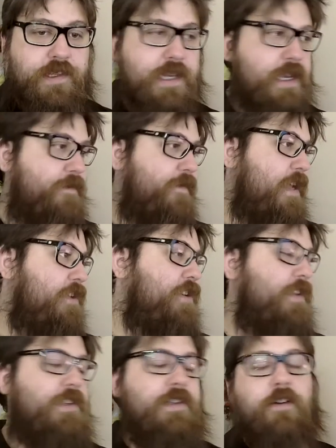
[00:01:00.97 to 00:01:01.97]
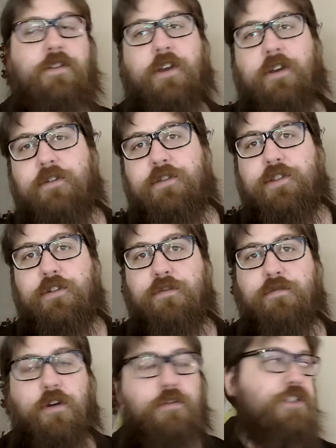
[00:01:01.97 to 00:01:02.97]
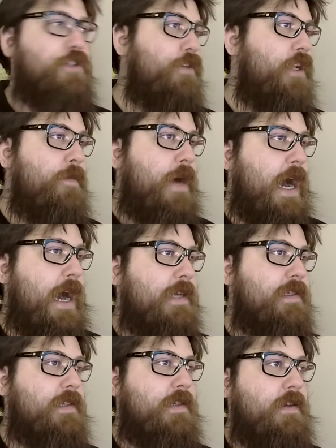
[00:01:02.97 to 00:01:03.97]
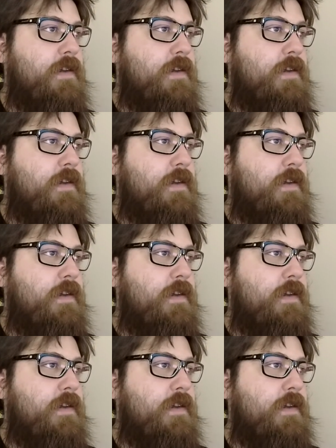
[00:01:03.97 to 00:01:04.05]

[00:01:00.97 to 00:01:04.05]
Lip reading: seek vengeance on those who wronged you in the past.